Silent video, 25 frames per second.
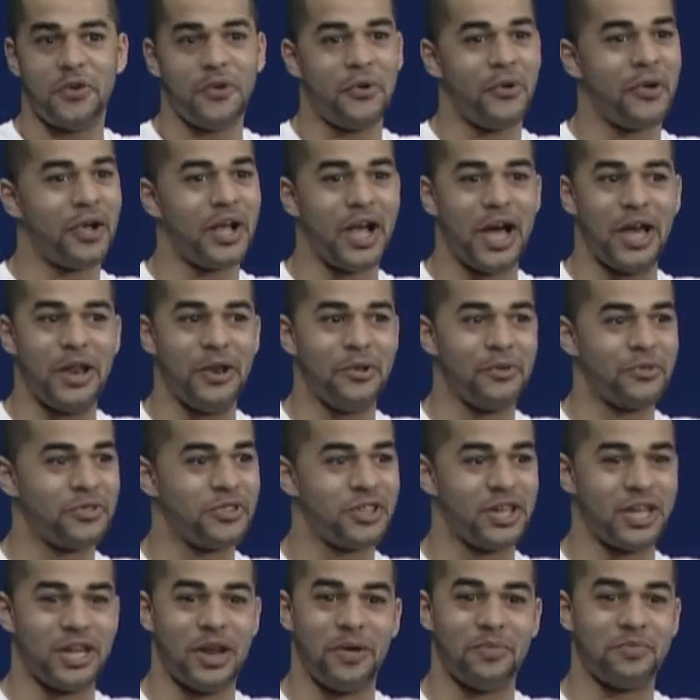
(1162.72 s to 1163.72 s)
you don't got no
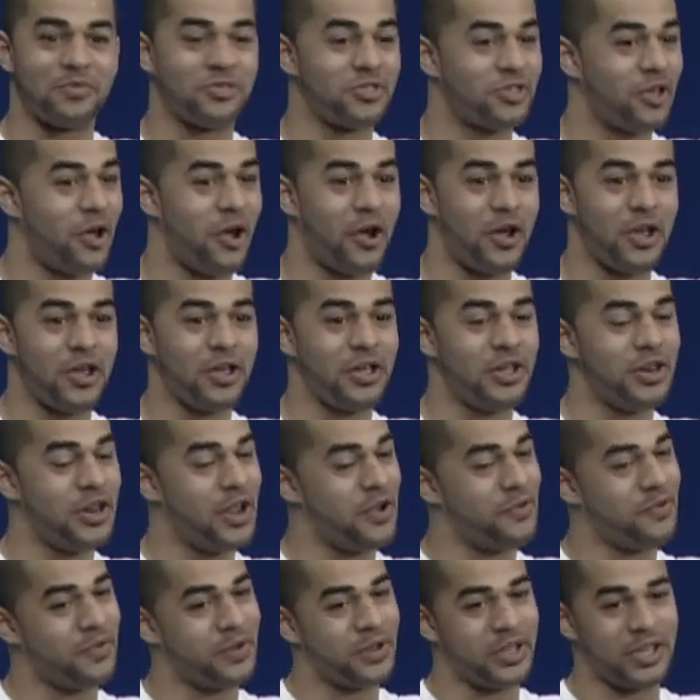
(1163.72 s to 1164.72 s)
chin, I'm sorry you're
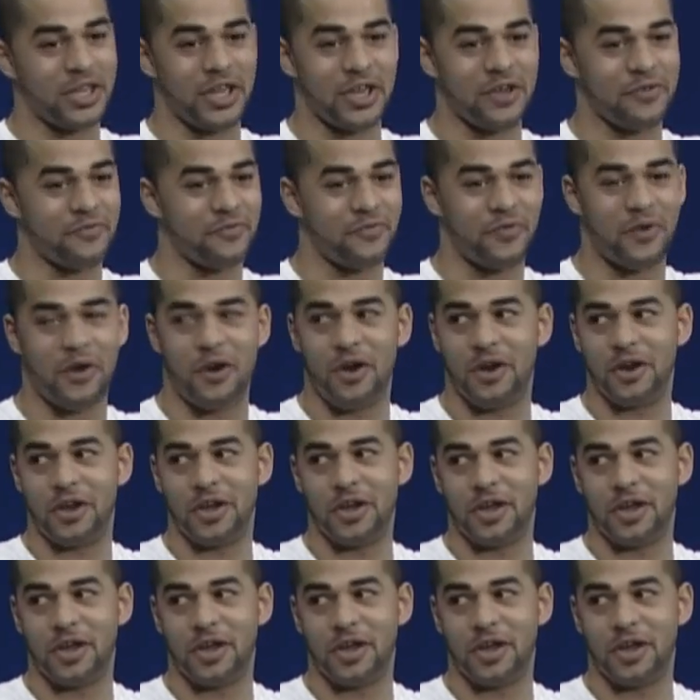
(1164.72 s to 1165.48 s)
not really getting far